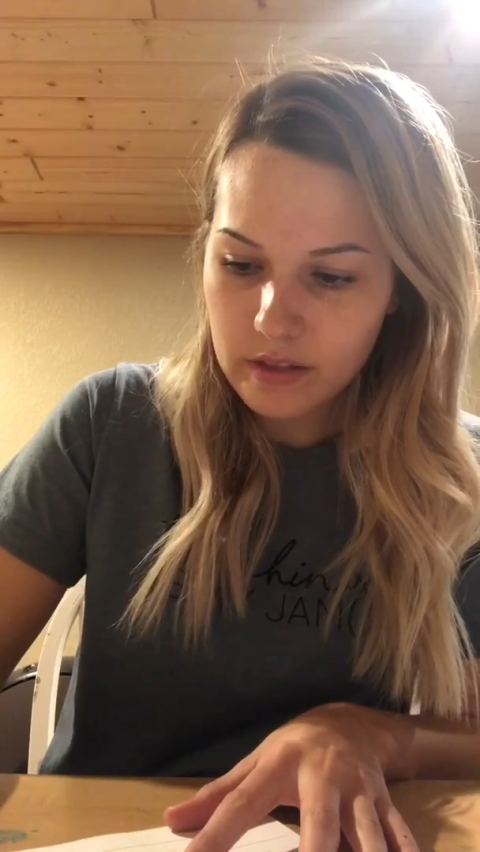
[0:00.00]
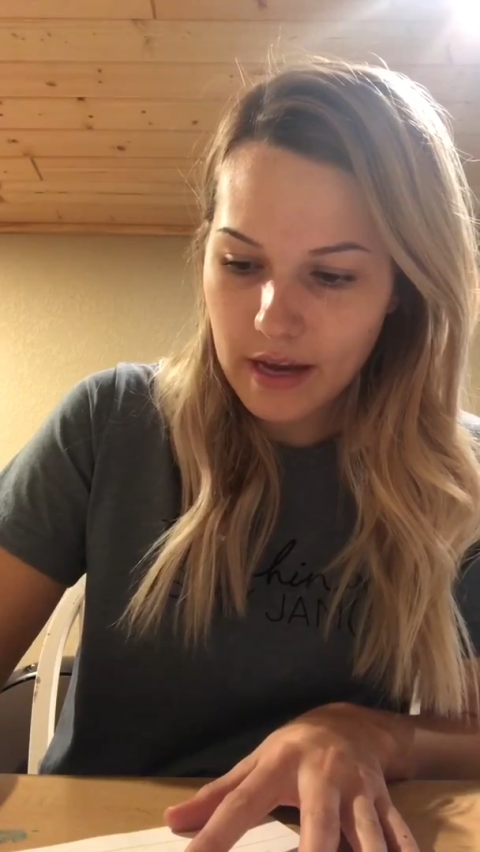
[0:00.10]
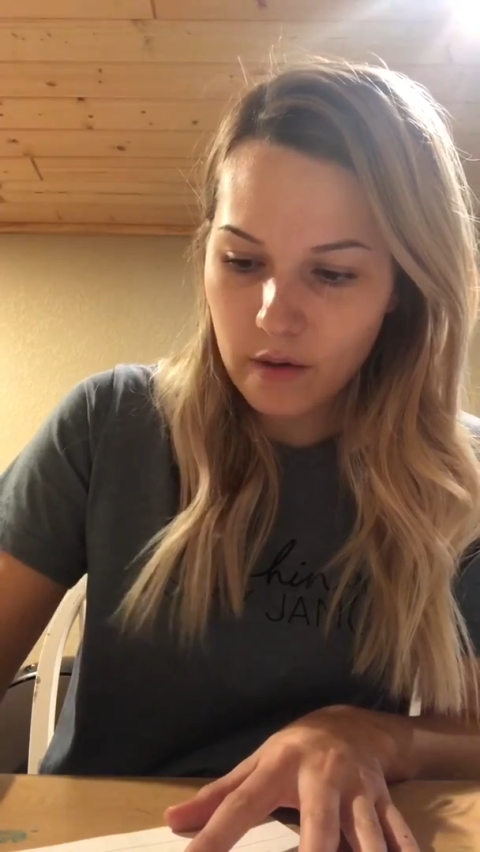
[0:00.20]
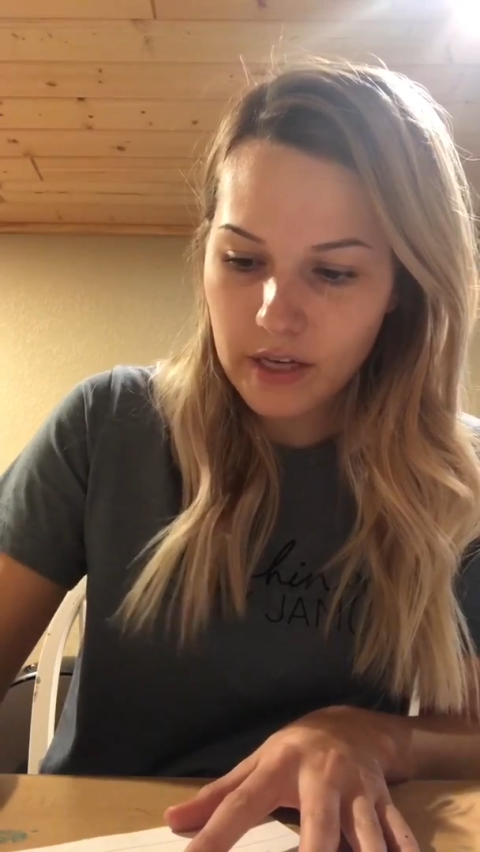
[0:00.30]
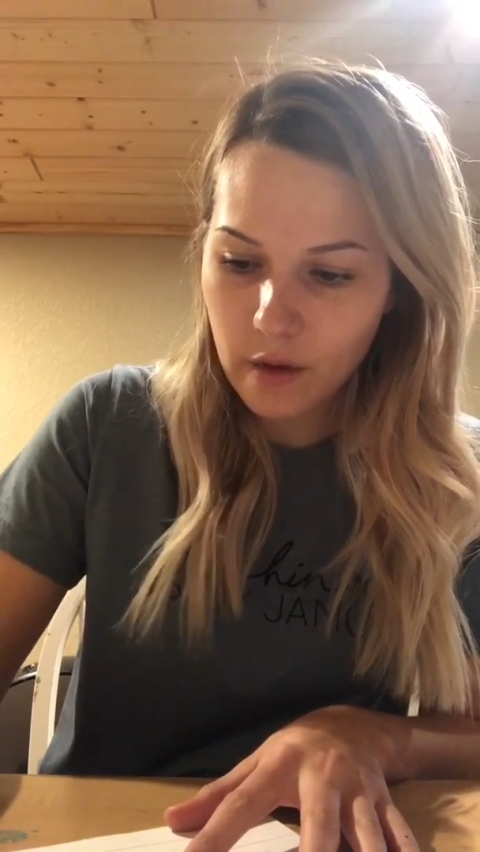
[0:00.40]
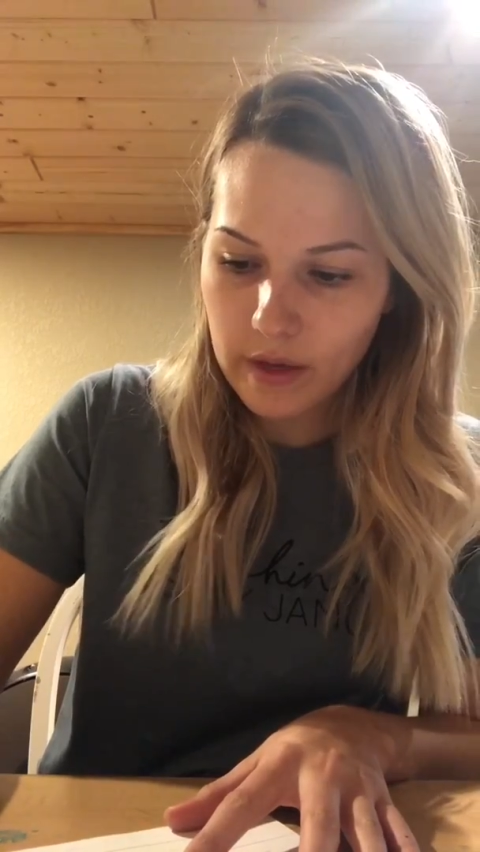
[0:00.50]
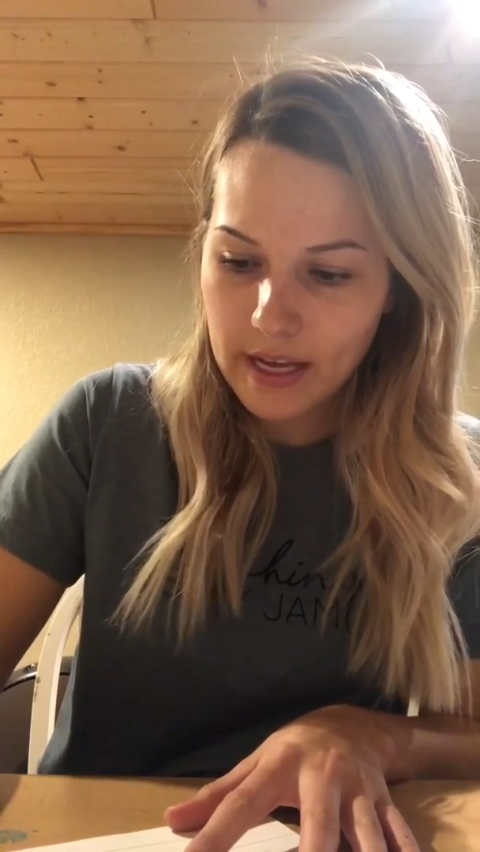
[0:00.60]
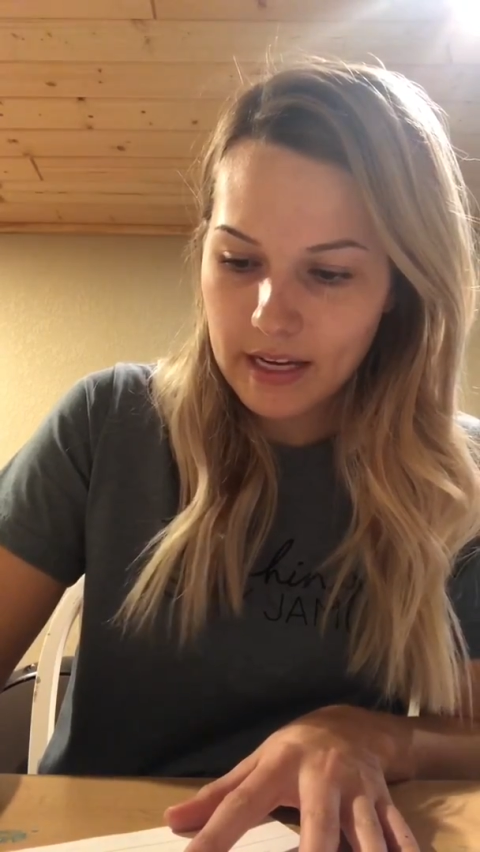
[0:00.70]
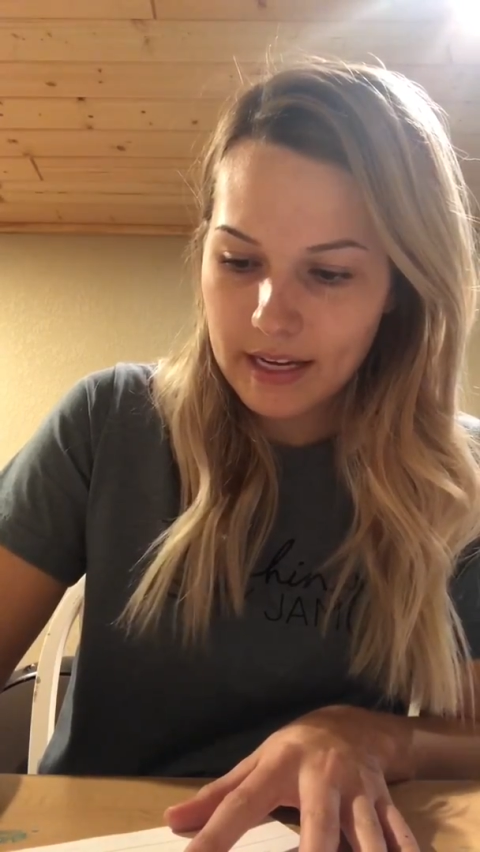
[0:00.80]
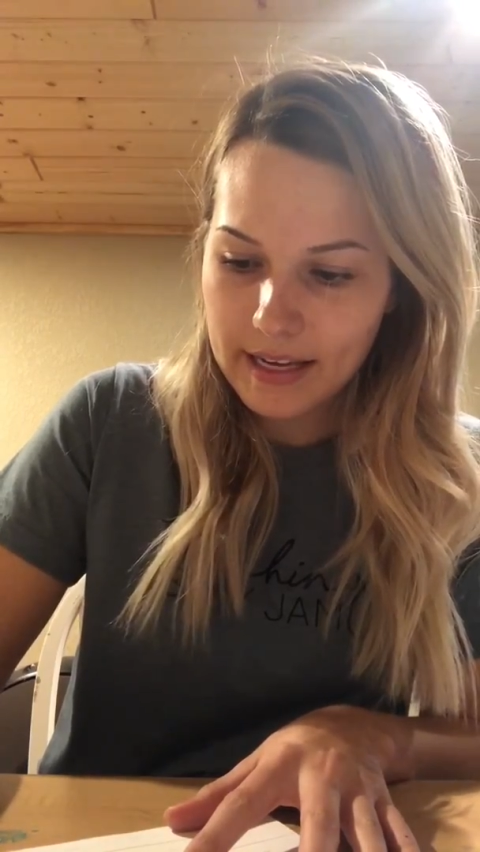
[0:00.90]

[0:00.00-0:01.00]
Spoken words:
sound out in,